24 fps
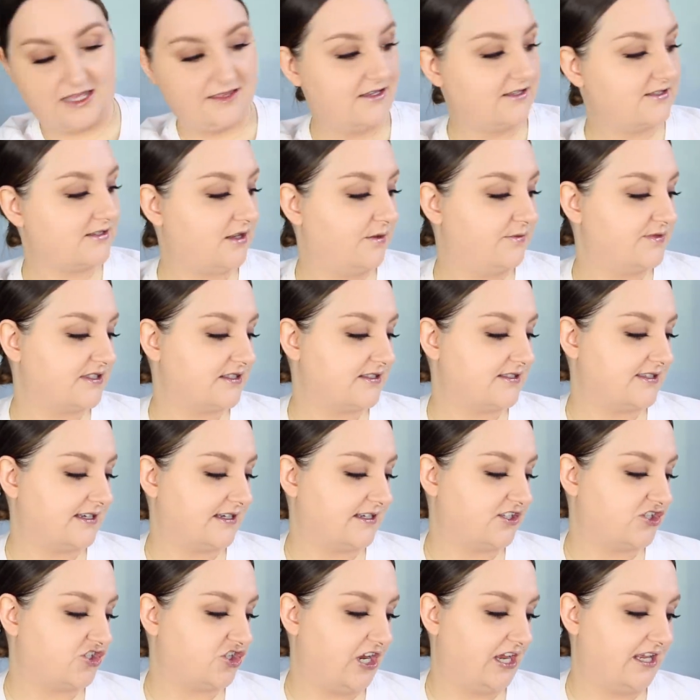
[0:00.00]
and this comes in
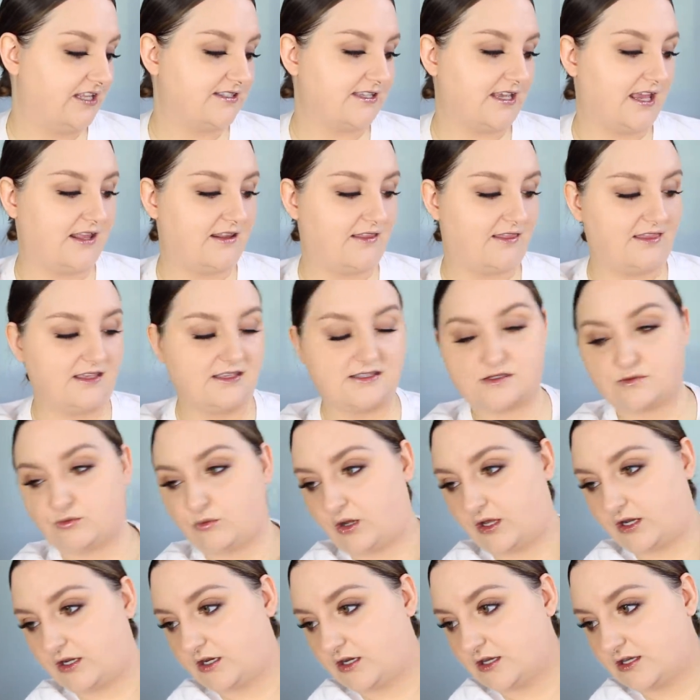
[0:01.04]
six shades and this
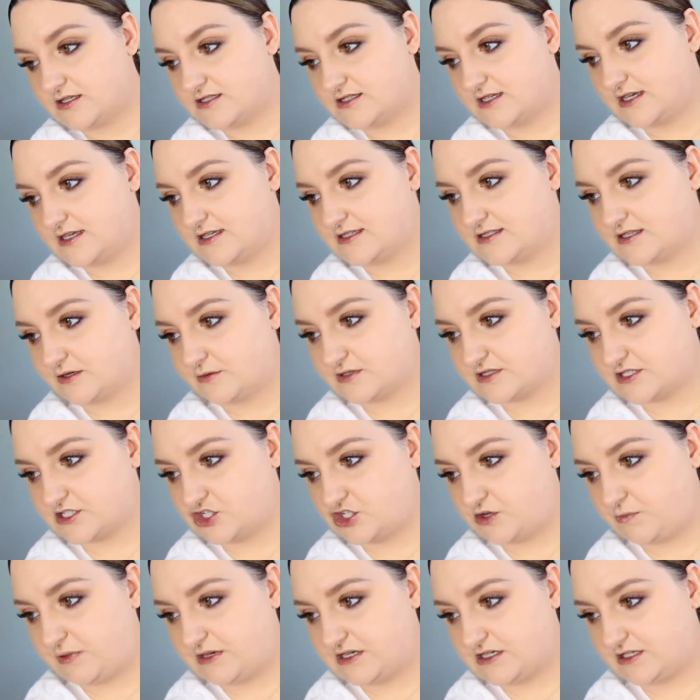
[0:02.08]
one says there was a
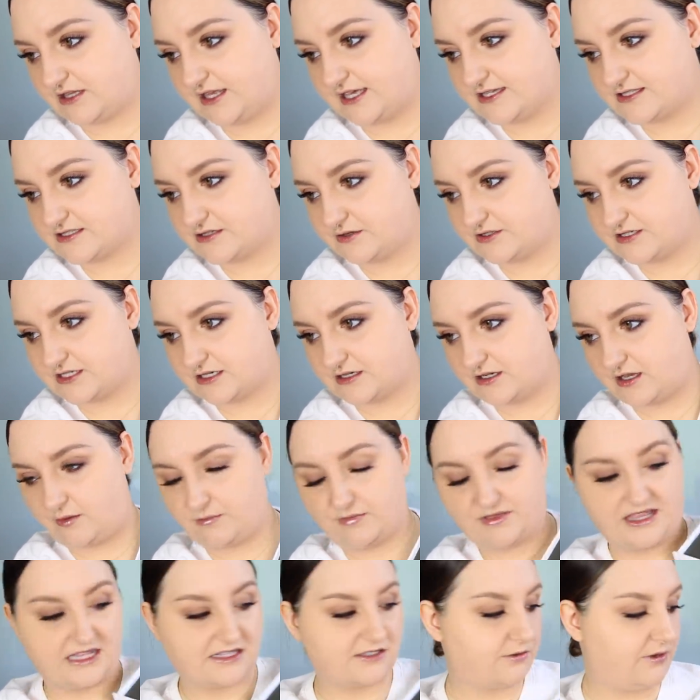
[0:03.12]
shipping delay so it didn't come,
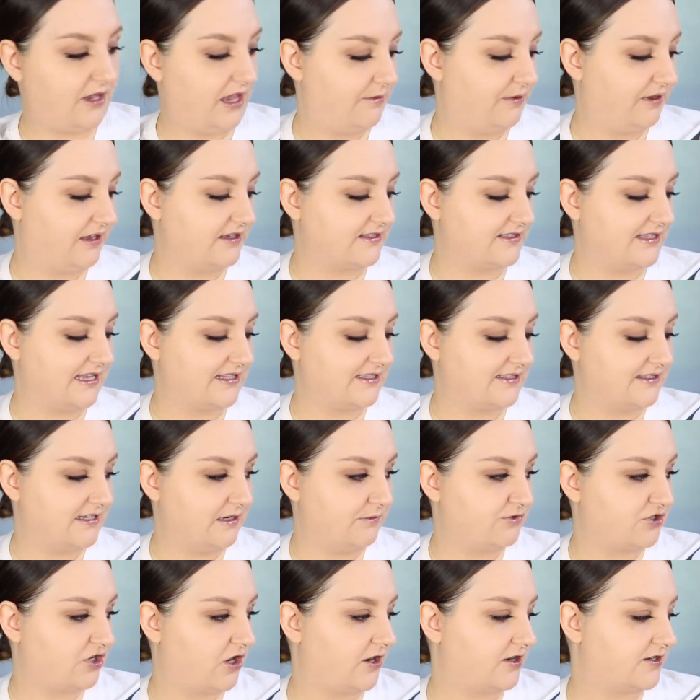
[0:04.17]
but that's okay because that's
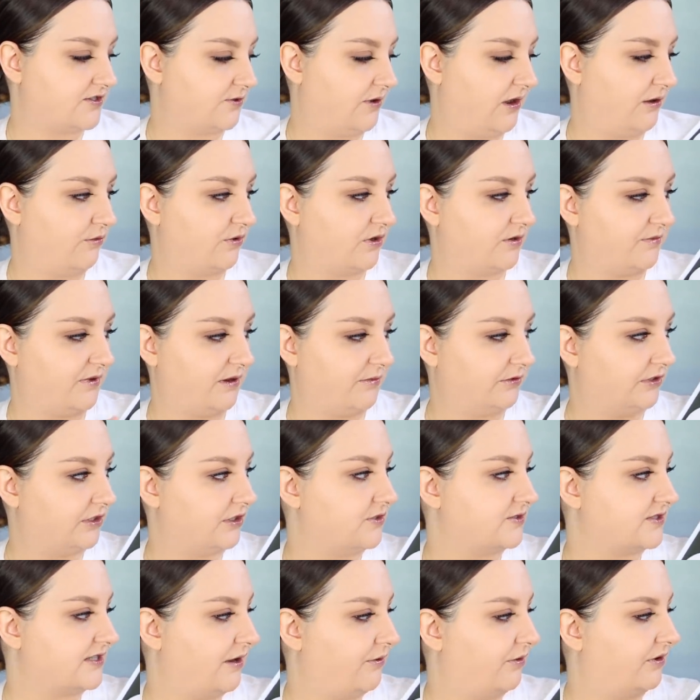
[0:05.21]
deep dark so I wouldn't be able to
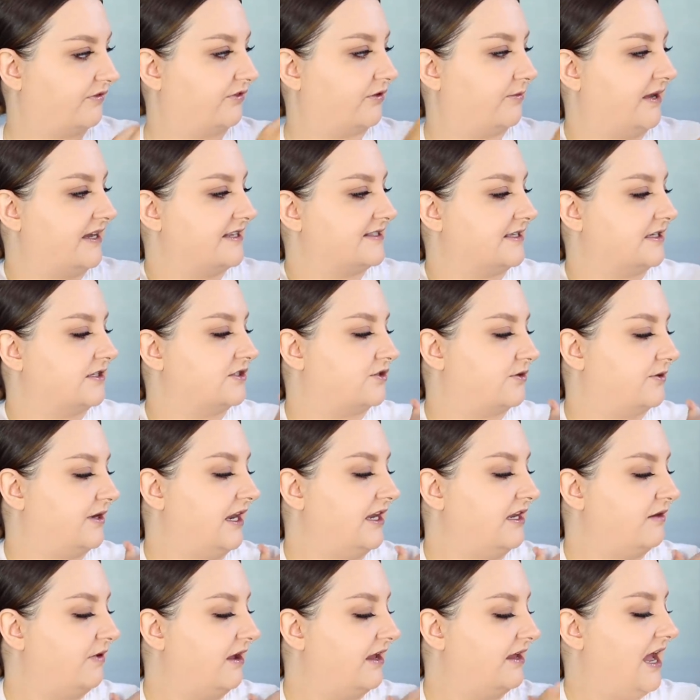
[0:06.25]
use that one for my skin tone
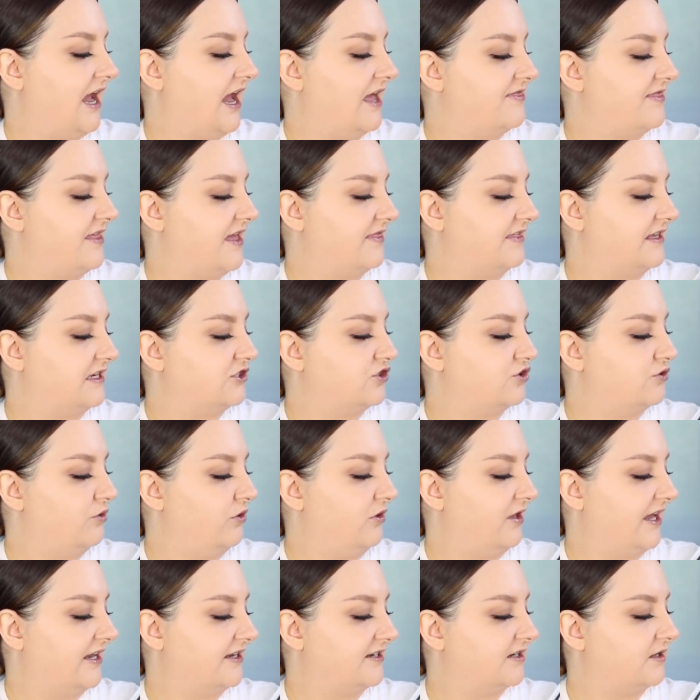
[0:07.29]
anyway. And then the
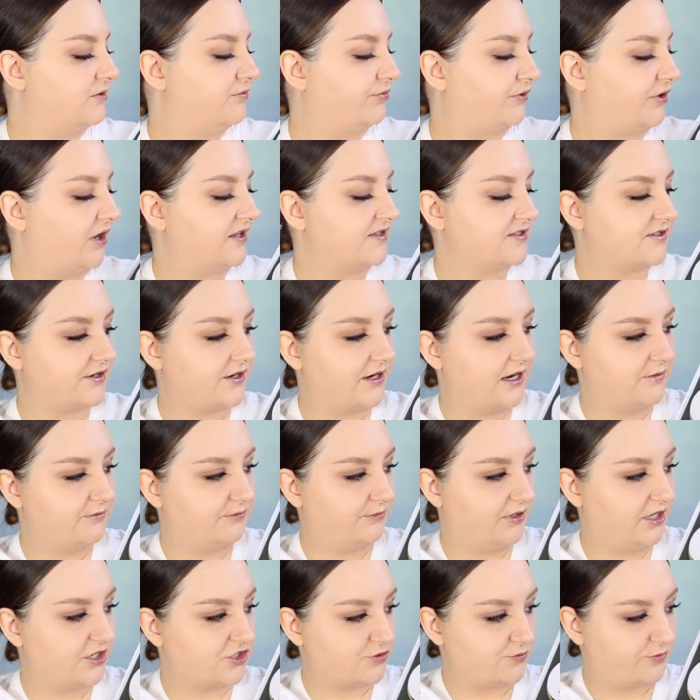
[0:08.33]
dual-ended bronzer and
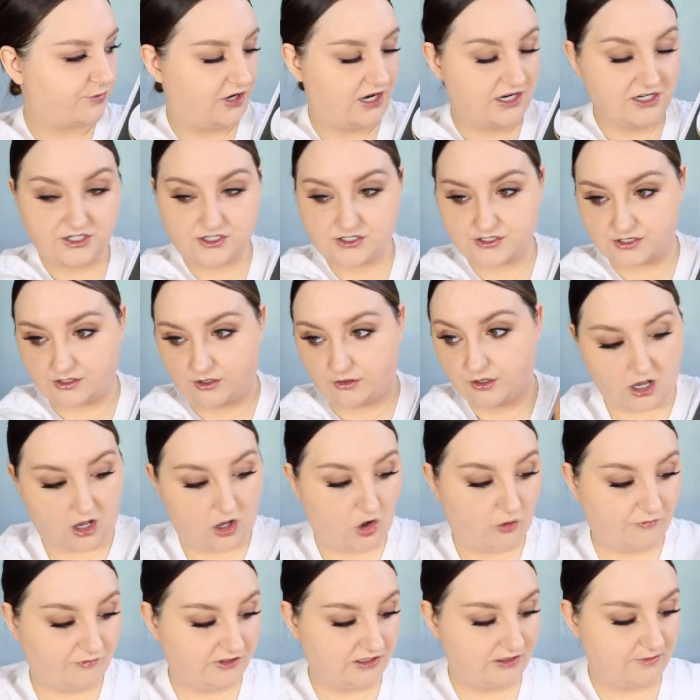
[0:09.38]
blush brush. So I'll
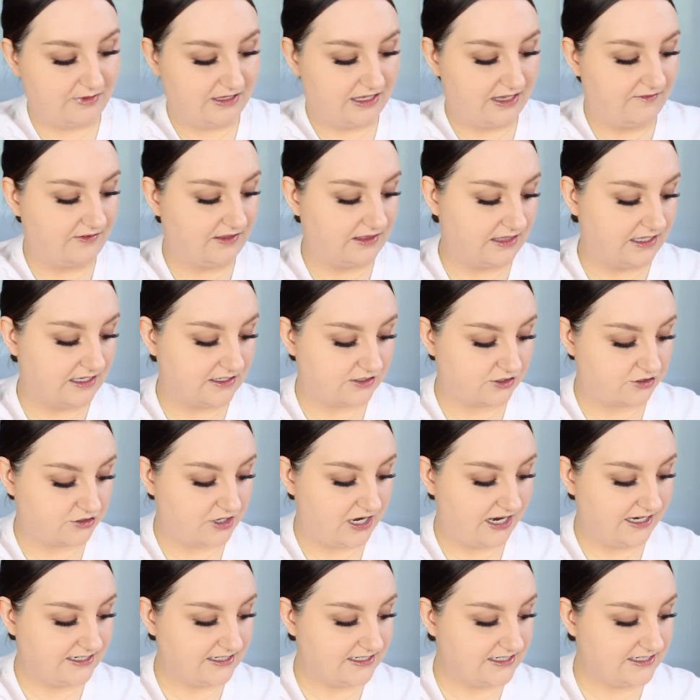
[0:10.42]
hopefully be giving these a try